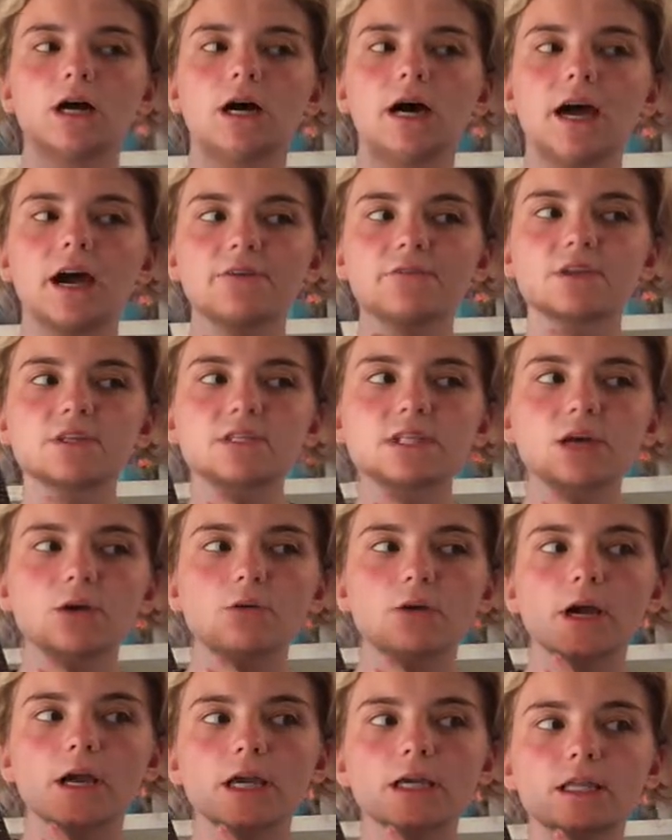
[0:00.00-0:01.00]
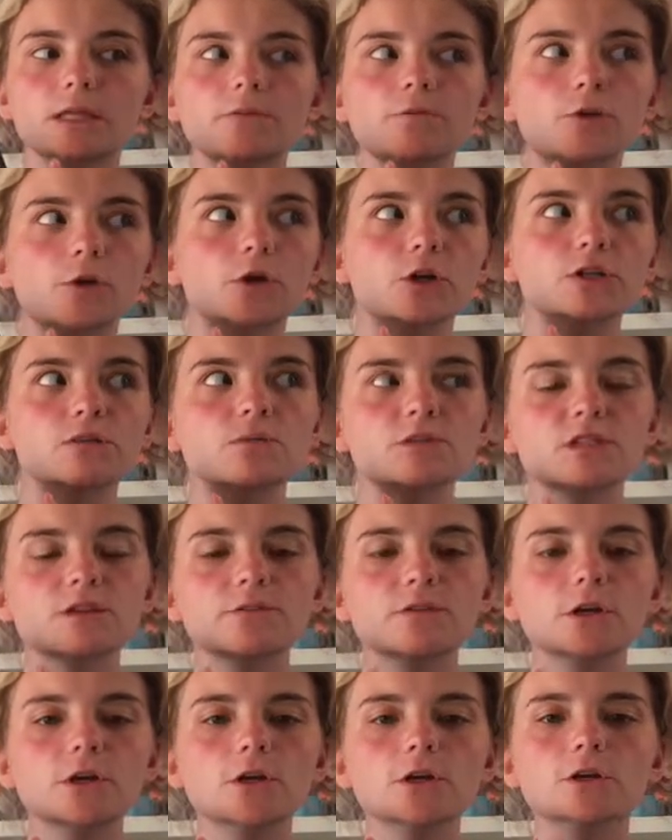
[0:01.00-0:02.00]
I have this thing where I get them for Christmas
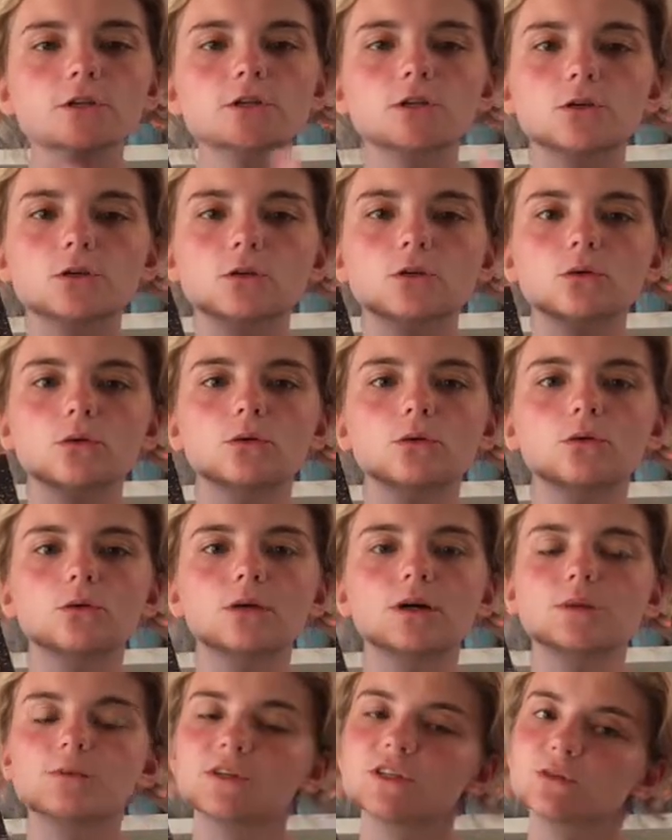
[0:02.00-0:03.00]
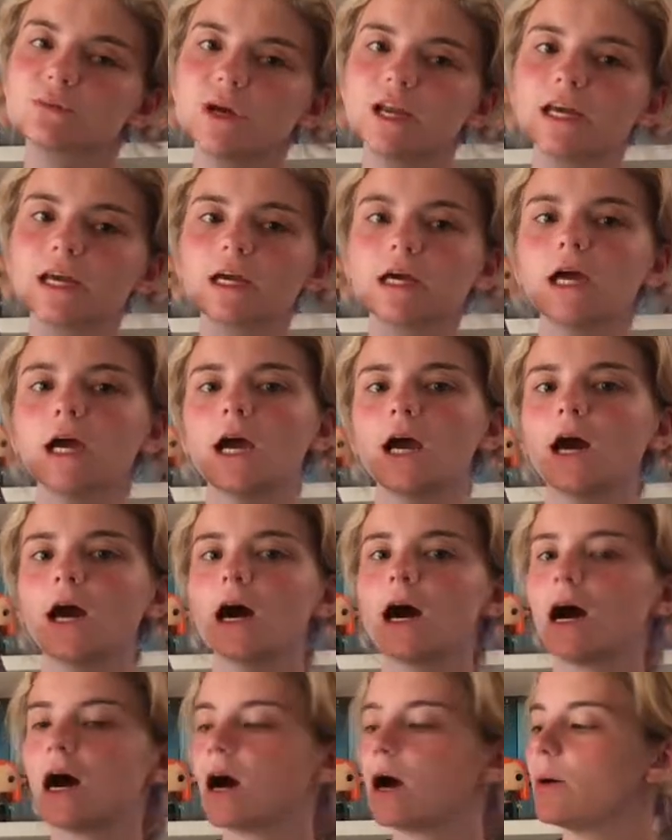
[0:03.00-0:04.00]
every year, so I'm just waiting.
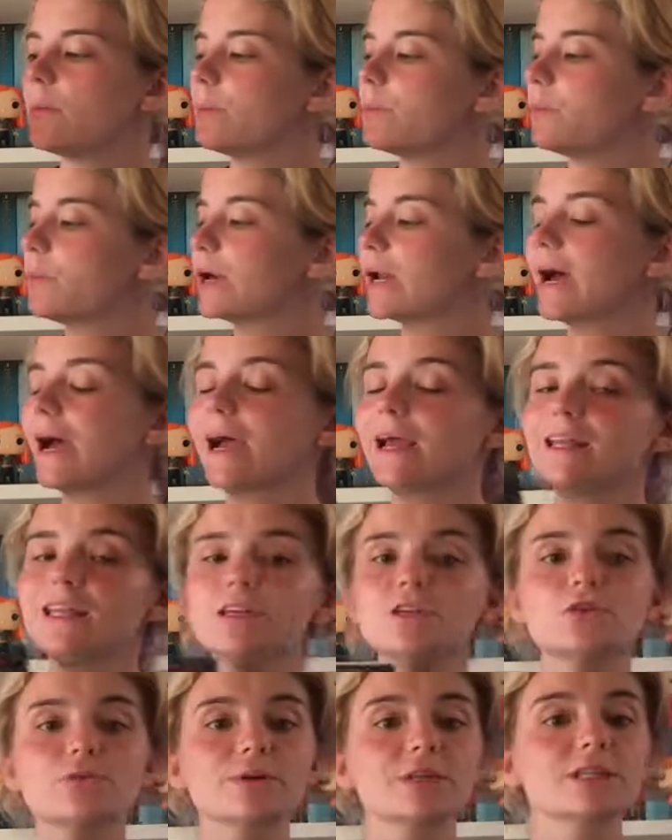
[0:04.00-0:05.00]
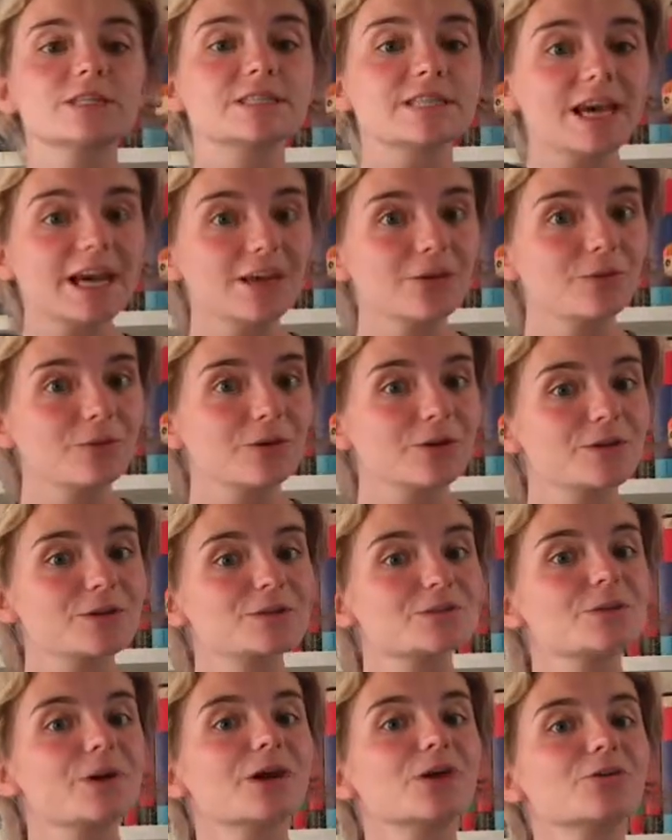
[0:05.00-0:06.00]
But I need to read the second one
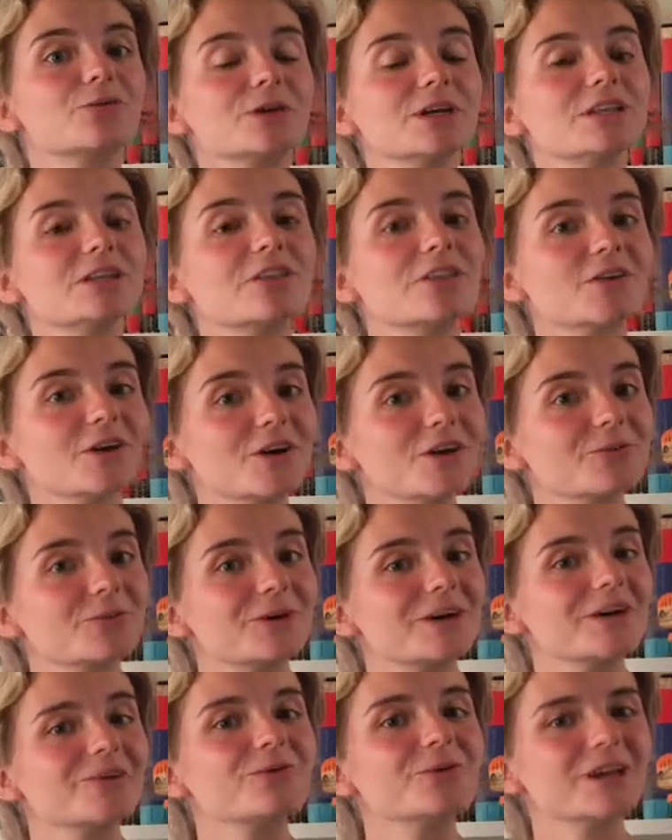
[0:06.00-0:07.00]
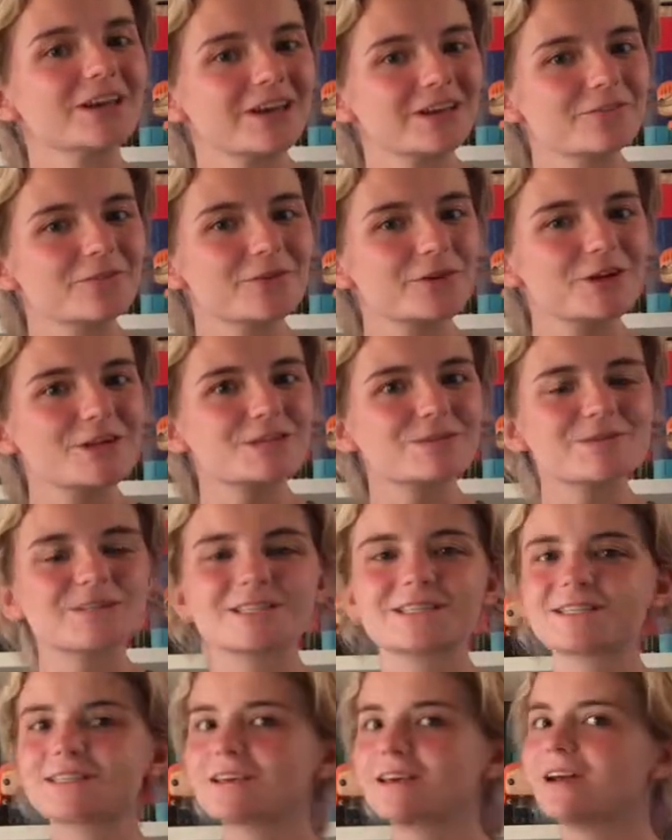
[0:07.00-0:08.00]
so I can read the third one when I get it for
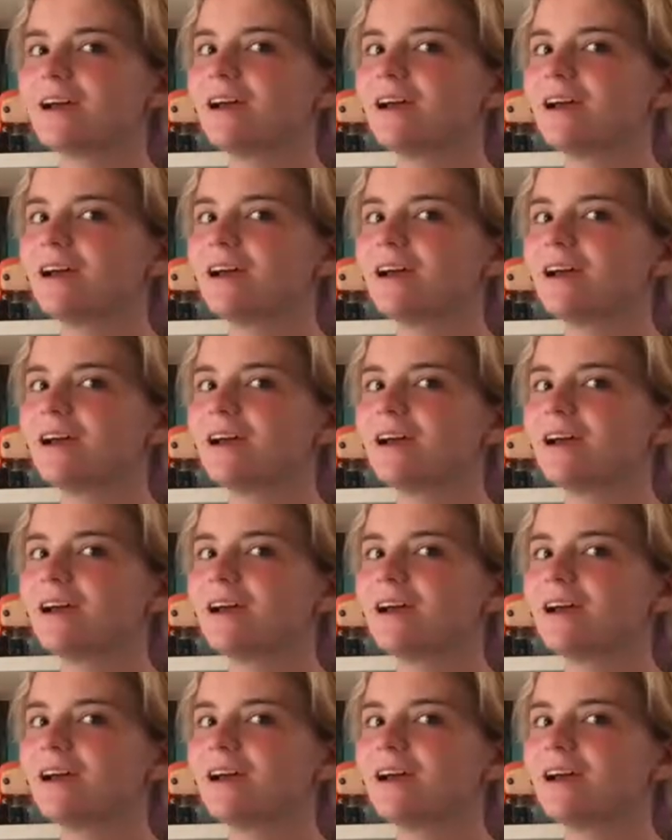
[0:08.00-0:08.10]
Christmas.